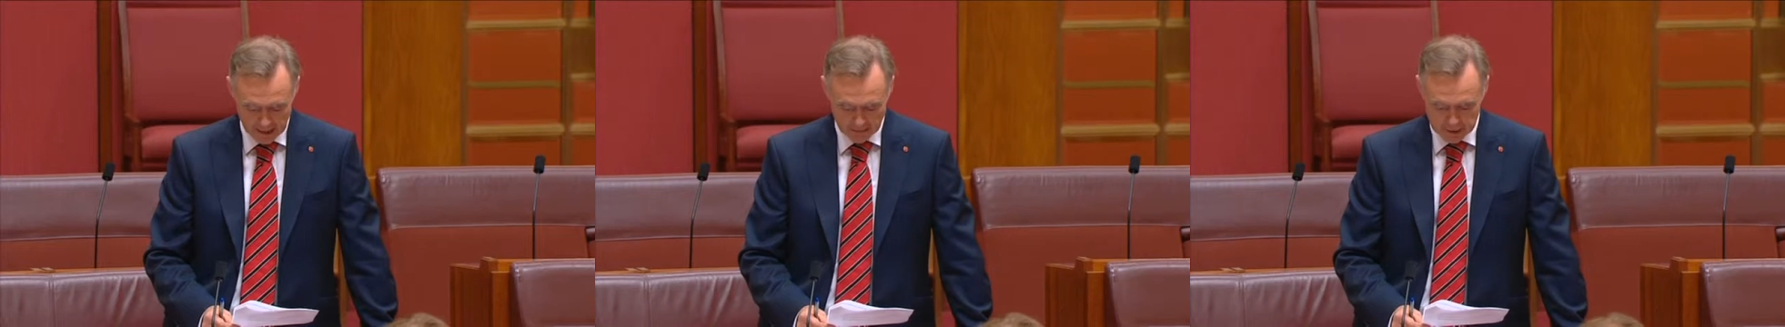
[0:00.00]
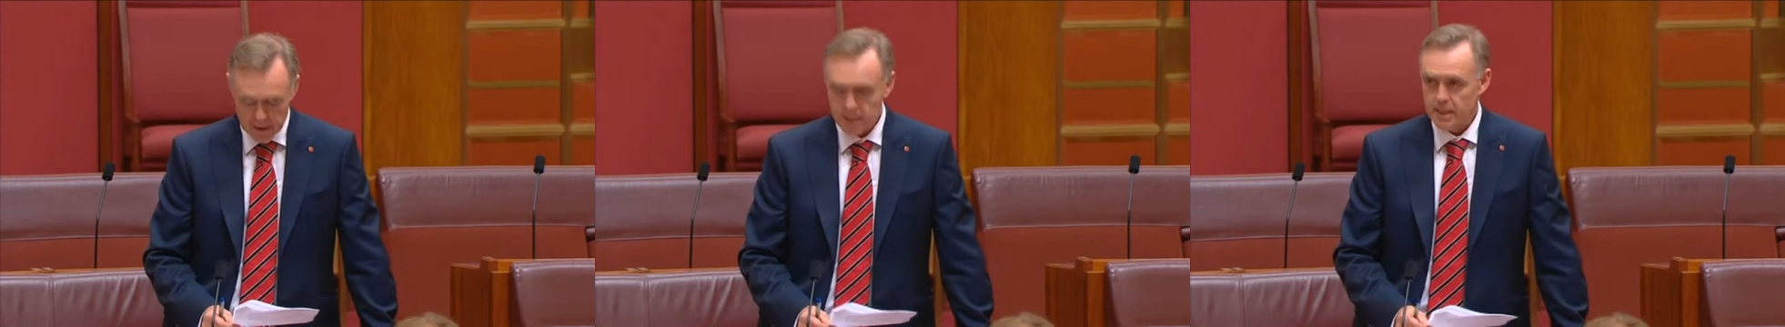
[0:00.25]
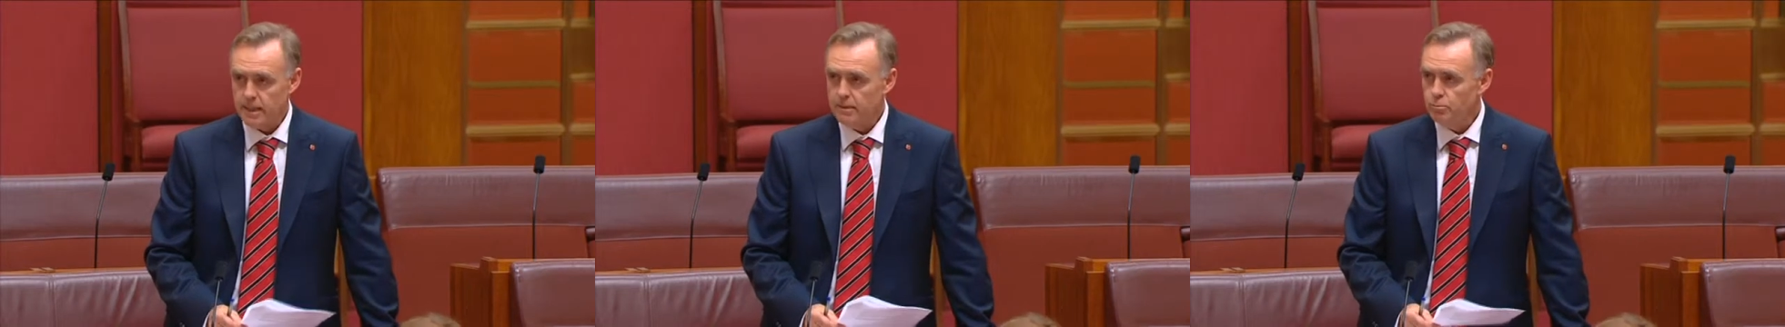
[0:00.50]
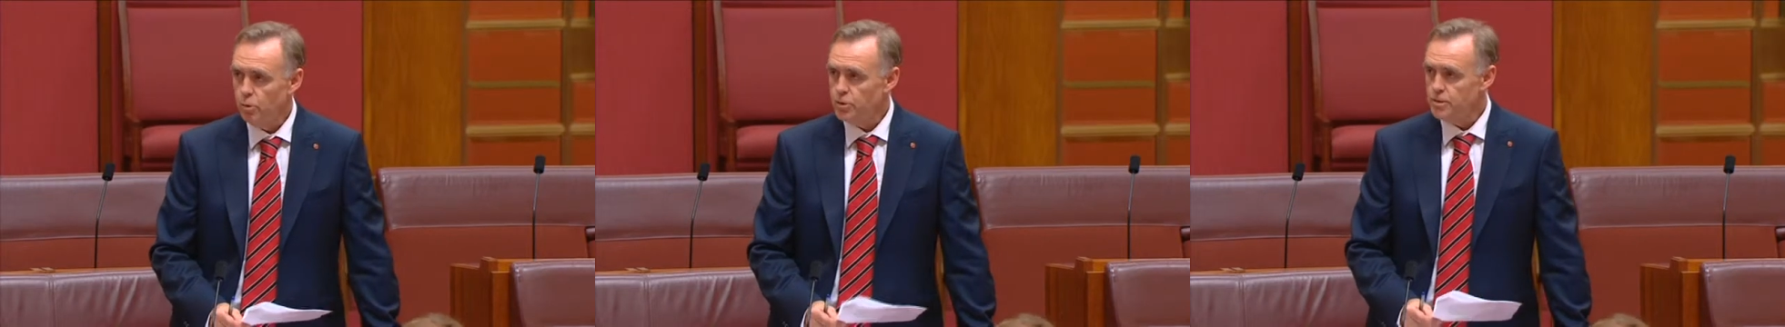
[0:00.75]
I particularly
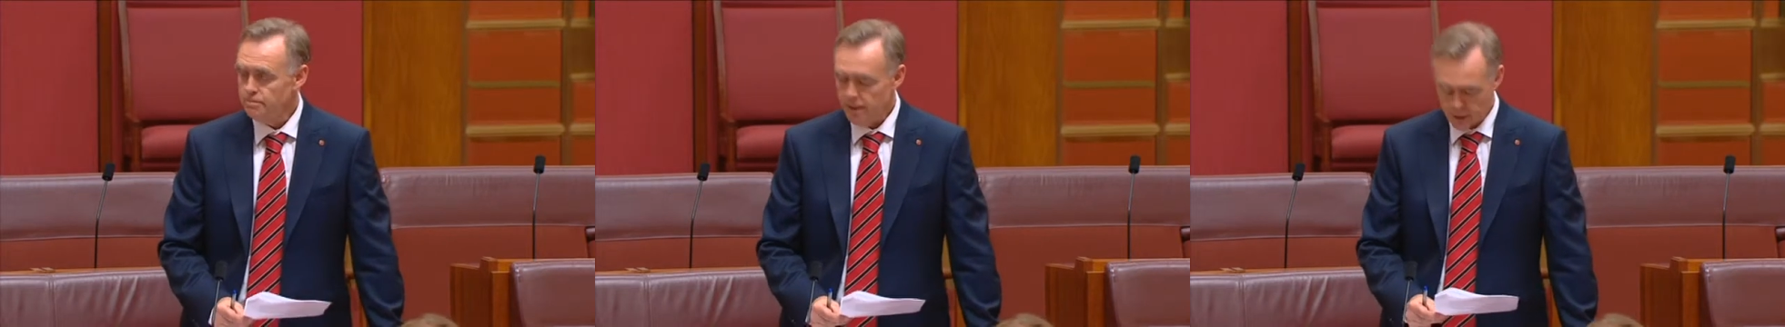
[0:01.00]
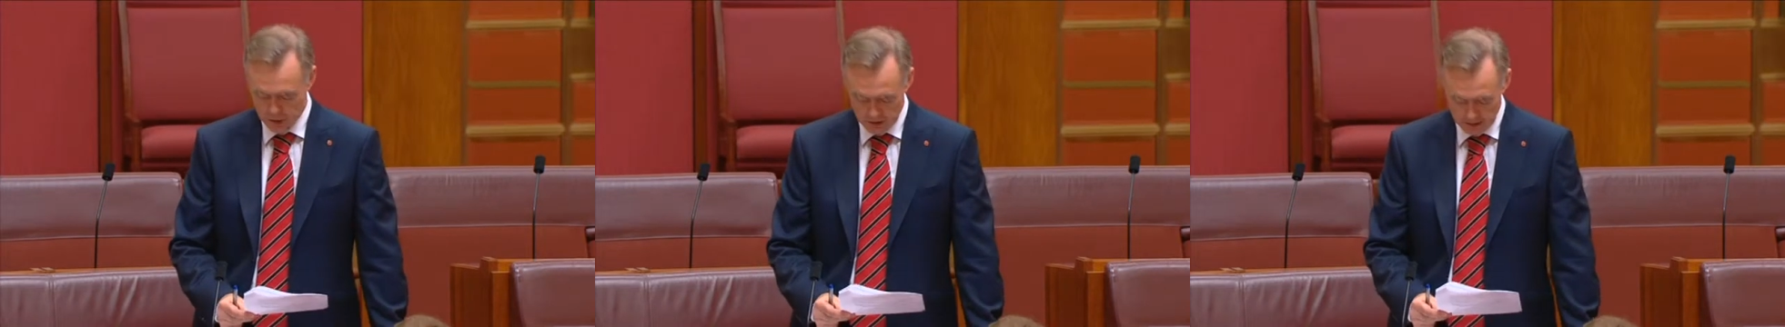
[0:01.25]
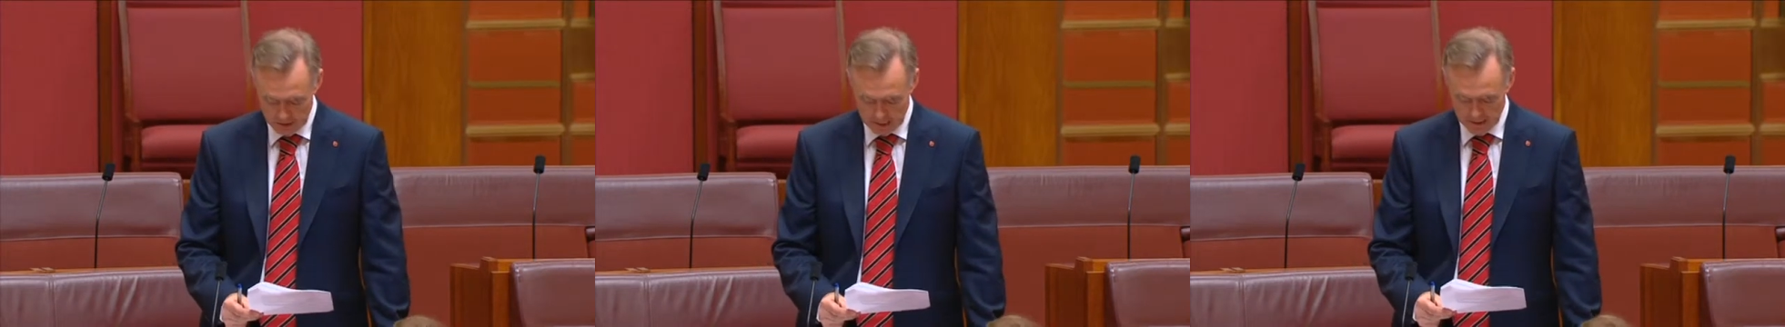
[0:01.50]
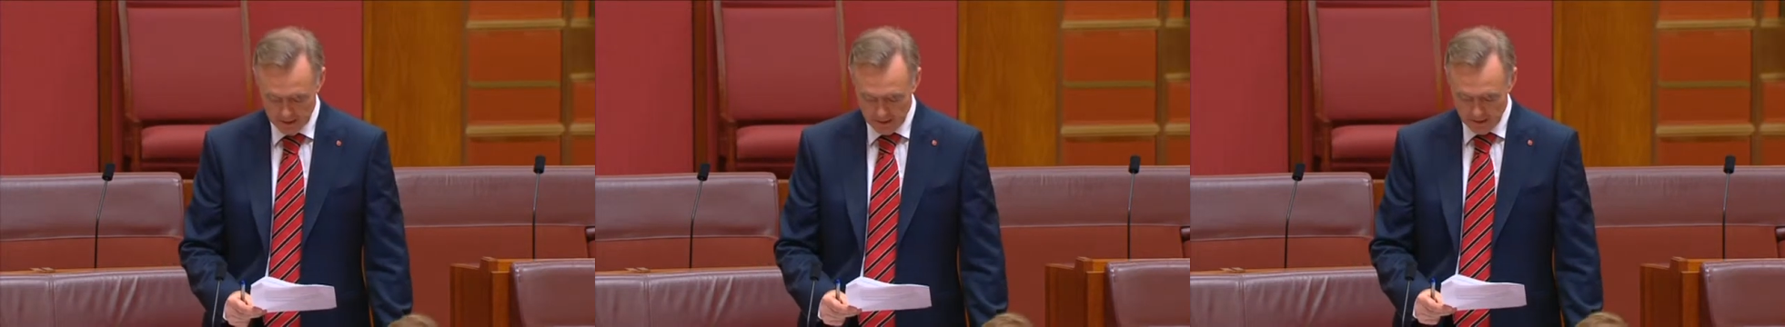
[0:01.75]
want to mention
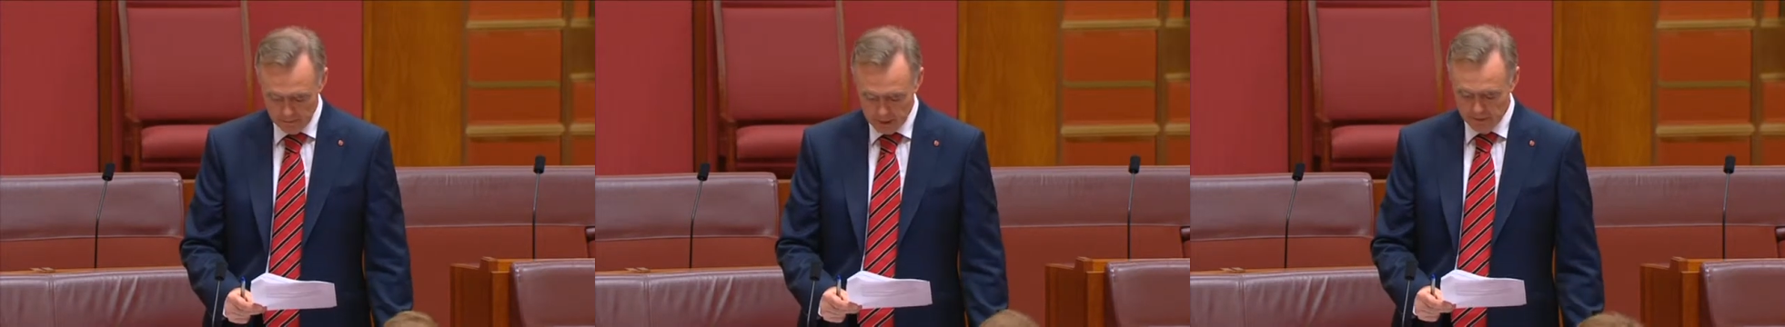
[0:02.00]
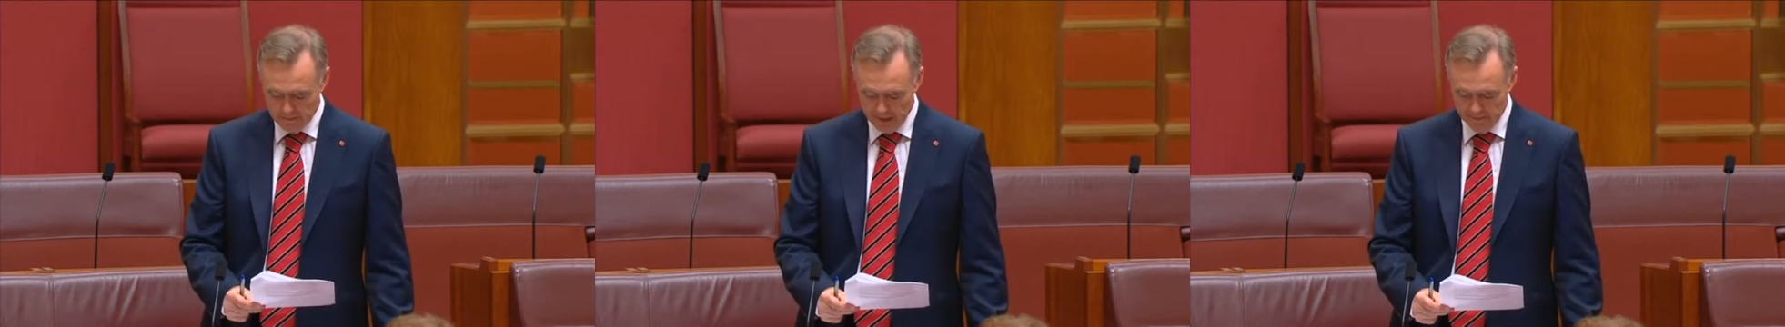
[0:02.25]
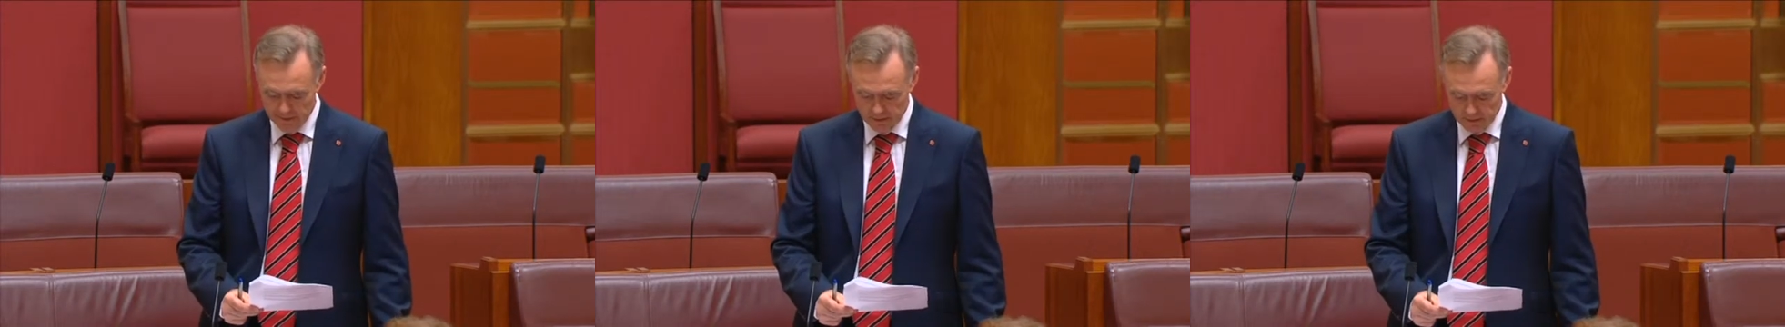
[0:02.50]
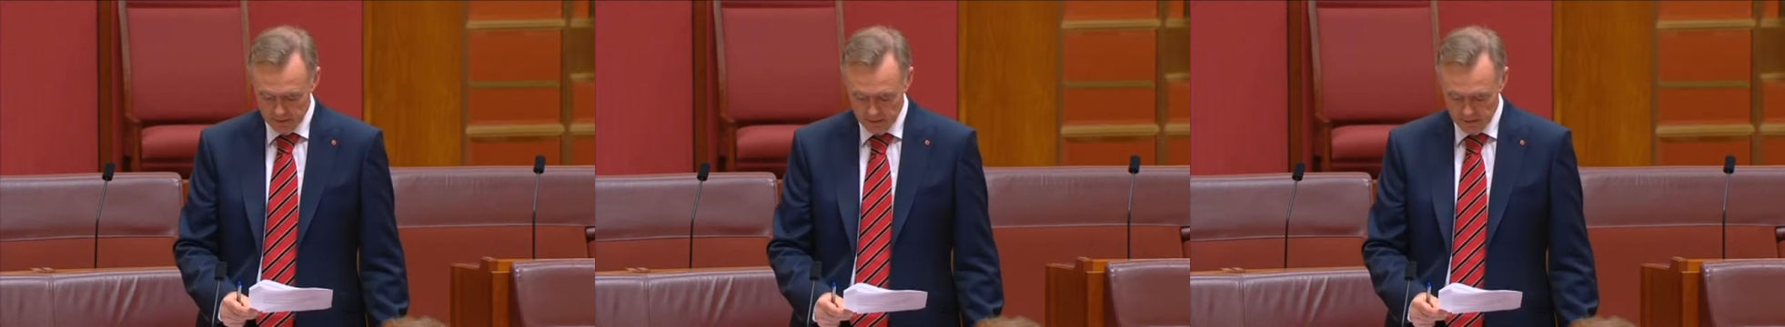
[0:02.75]
Mr Bevan